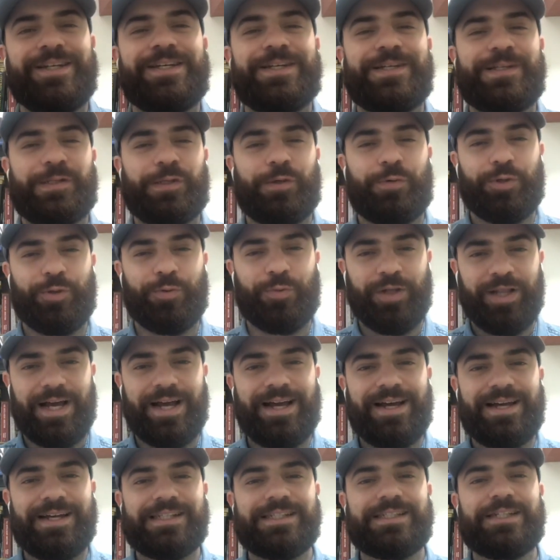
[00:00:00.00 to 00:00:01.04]
So you will
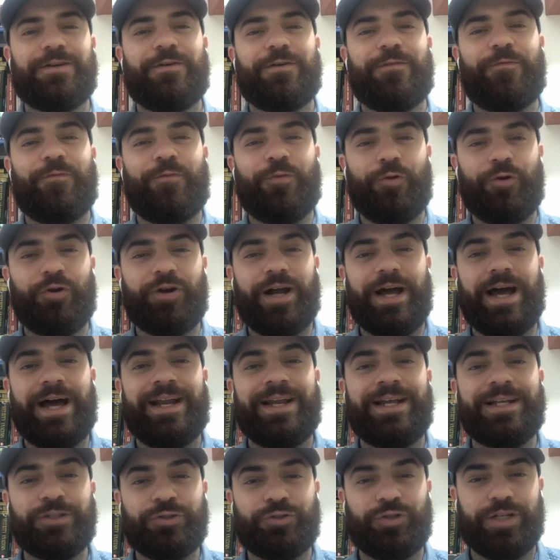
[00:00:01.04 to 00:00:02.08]
ask for an
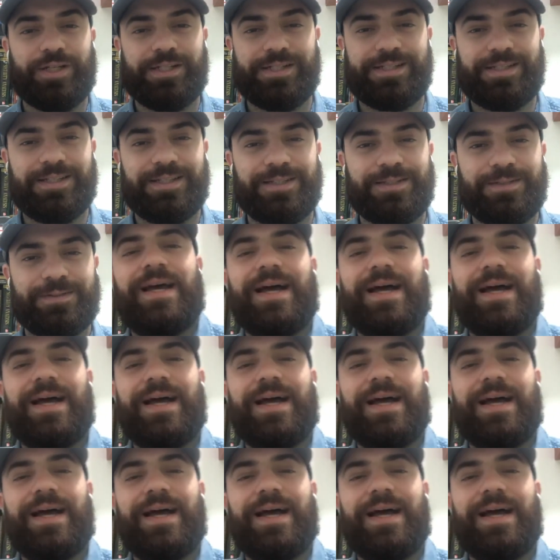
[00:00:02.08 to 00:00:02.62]
interest.